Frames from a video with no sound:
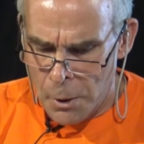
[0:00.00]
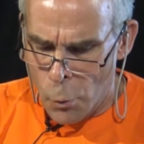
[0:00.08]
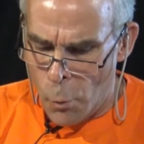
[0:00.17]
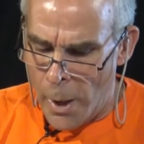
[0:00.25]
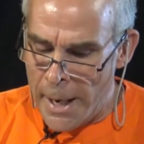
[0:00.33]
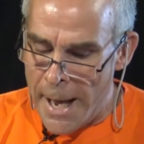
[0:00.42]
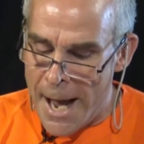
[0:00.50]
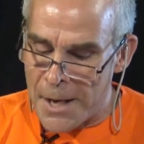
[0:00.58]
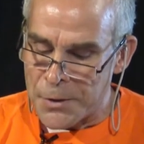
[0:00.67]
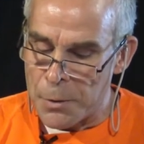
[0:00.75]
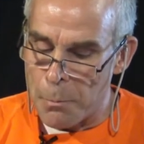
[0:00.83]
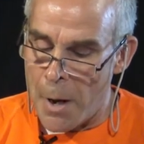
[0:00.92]
Why
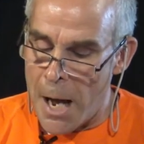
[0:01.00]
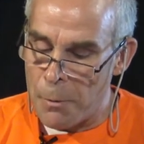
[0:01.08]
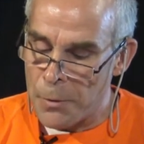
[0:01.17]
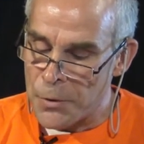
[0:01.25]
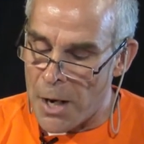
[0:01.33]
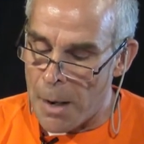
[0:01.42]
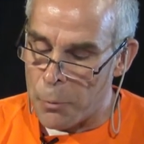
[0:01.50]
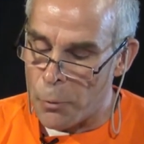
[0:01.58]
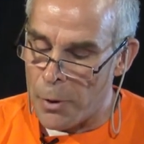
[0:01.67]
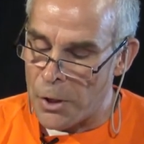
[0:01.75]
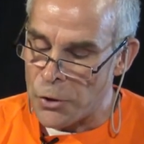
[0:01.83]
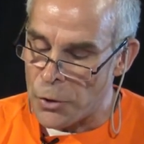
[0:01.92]
hasn't Mira's
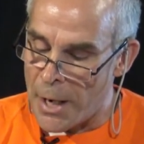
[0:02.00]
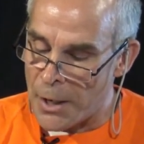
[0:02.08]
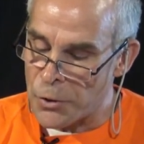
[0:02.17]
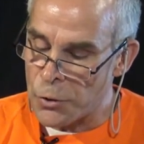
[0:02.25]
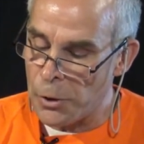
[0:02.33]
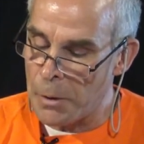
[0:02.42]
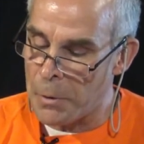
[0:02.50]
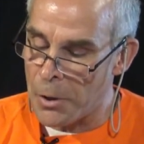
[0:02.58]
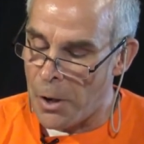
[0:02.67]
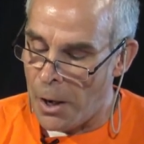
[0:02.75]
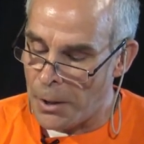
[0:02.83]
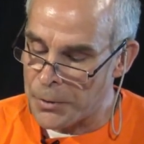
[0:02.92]
operation actually been
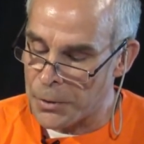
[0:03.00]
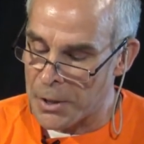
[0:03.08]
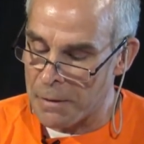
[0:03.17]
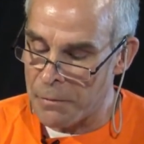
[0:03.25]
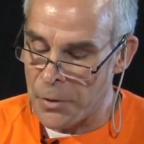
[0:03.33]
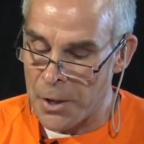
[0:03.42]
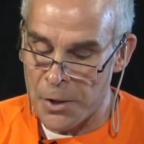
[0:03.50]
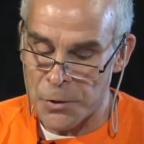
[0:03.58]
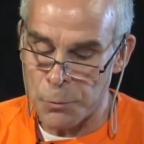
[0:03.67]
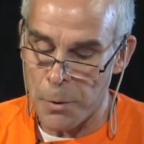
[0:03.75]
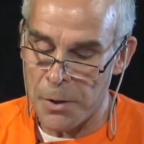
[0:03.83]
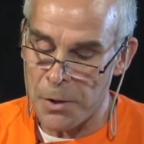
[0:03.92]
halted, given that
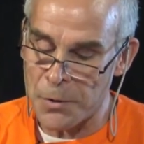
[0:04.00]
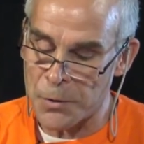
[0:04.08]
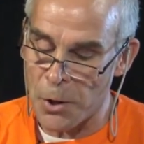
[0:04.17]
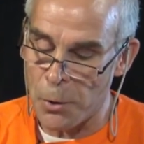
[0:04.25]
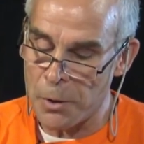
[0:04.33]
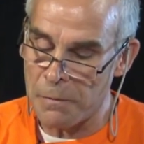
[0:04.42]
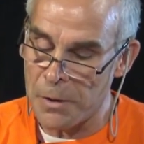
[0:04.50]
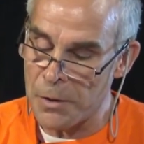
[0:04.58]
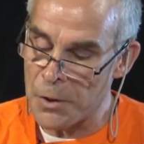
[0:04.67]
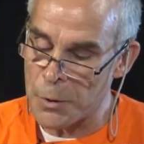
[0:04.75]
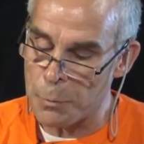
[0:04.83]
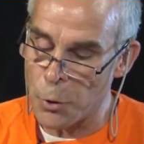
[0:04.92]
it's within a zone of
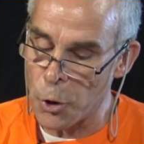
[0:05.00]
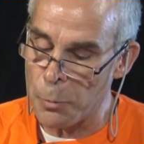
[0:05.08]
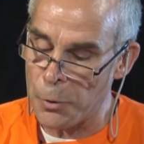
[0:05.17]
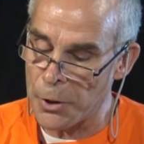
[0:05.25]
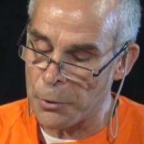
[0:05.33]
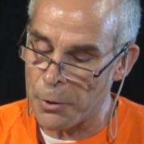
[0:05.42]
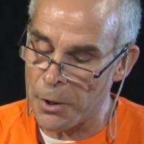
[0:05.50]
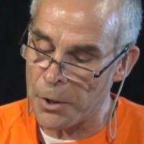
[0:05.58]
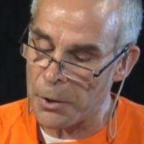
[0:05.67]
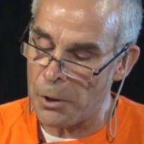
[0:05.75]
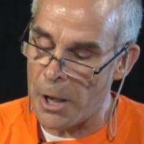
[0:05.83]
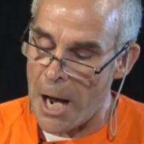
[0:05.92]
indisputably
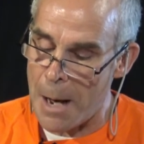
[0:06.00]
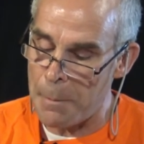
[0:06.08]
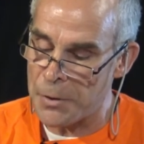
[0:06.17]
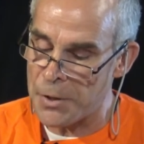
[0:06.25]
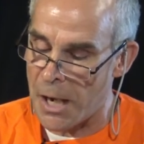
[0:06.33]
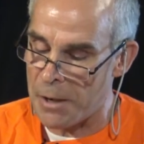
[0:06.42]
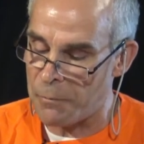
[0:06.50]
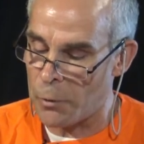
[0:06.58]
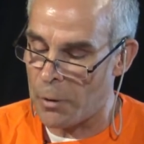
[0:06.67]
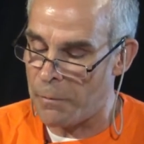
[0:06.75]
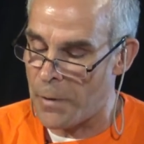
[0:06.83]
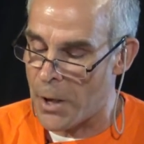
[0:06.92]
critical habitat
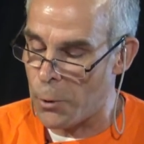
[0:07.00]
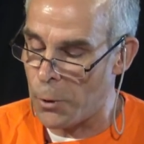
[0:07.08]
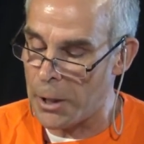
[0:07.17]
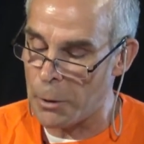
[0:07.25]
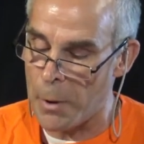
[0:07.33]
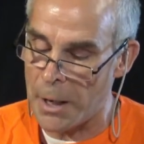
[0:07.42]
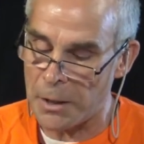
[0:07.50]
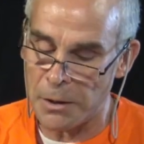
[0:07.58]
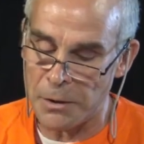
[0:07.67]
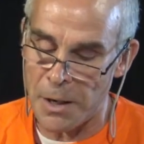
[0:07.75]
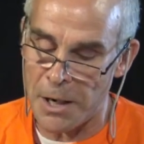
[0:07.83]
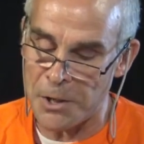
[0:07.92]
for a federally
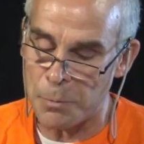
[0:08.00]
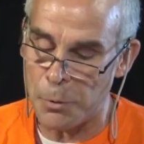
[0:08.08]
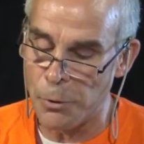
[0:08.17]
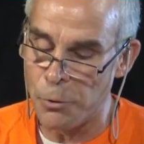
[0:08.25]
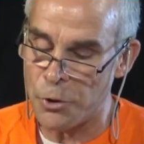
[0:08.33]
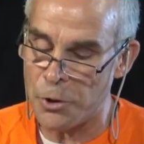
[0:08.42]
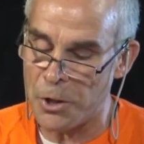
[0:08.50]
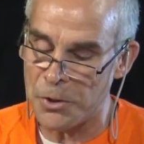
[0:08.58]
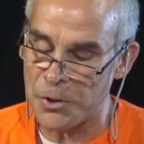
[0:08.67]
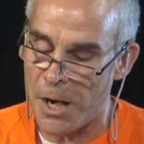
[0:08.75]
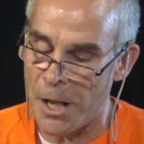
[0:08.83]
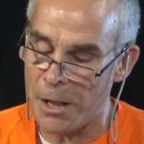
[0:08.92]
recognized pollution
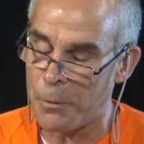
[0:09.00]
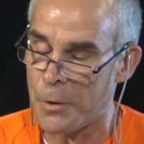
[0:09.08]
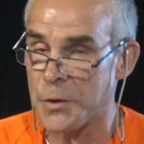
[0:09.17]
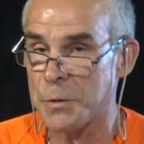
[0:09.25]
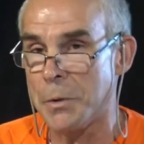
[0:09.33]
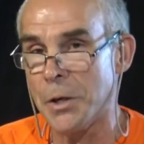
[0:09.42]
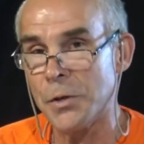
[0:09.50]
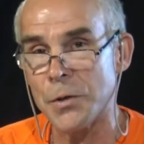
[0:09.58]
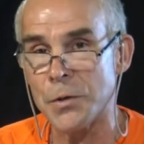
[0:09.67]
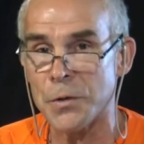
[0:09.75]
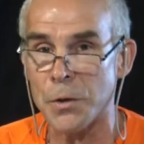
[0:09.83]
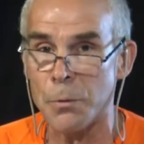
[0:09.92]
intolerant
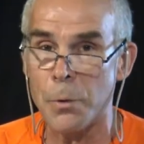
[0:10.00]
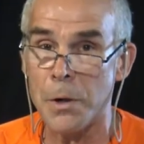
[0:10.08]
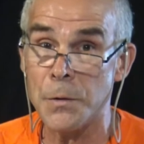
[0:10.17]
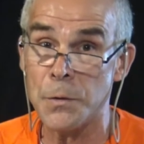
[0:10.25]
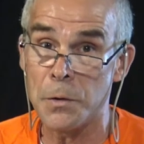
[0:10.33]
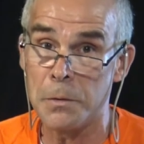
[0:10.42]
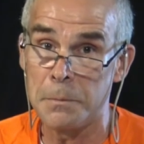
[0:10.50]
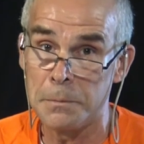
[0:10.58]
species at risk?